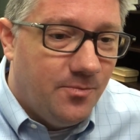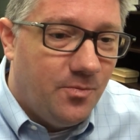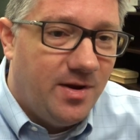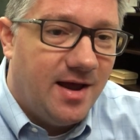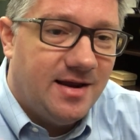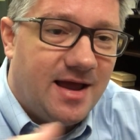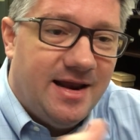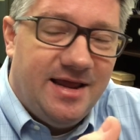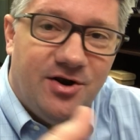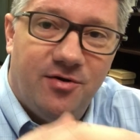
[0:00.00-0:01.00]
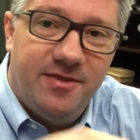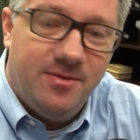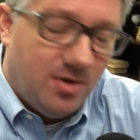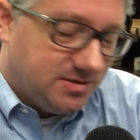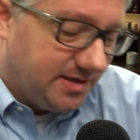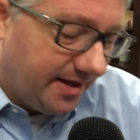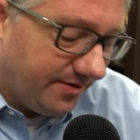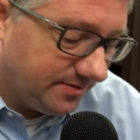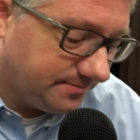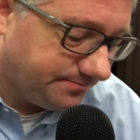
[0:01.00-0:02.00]
We got to kind of integrate them all
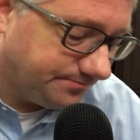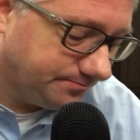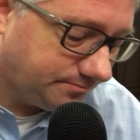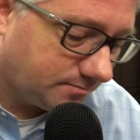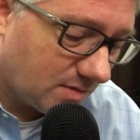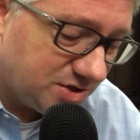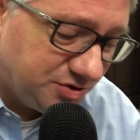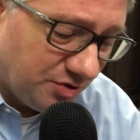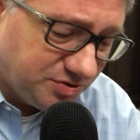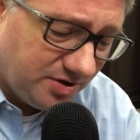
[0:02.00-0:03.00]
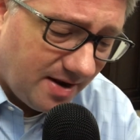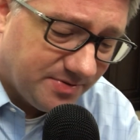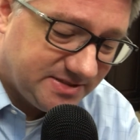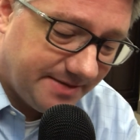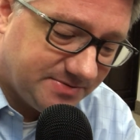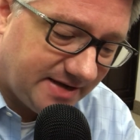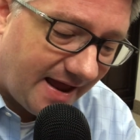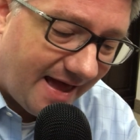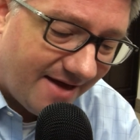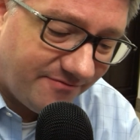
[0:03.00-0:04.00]
together. So those are a couple tips that I
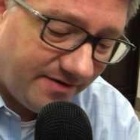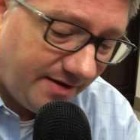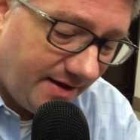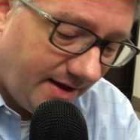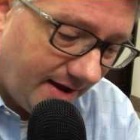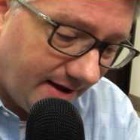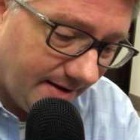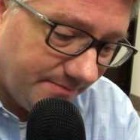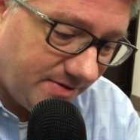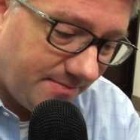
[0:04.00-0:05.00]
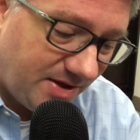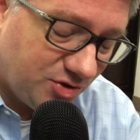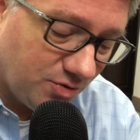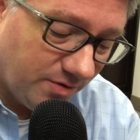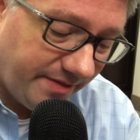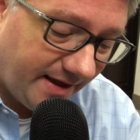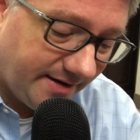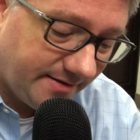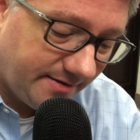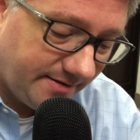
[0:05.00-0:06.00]
have to make sure that
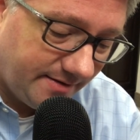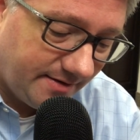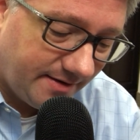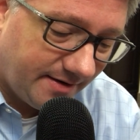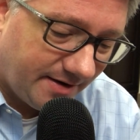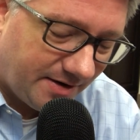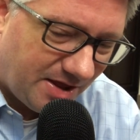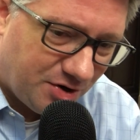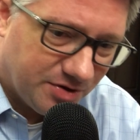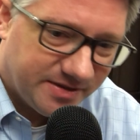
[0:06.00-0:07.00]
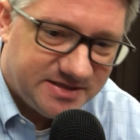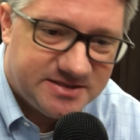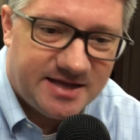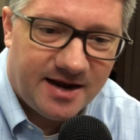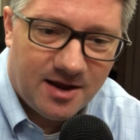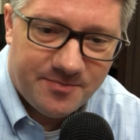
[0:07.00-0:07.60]
you're at least setting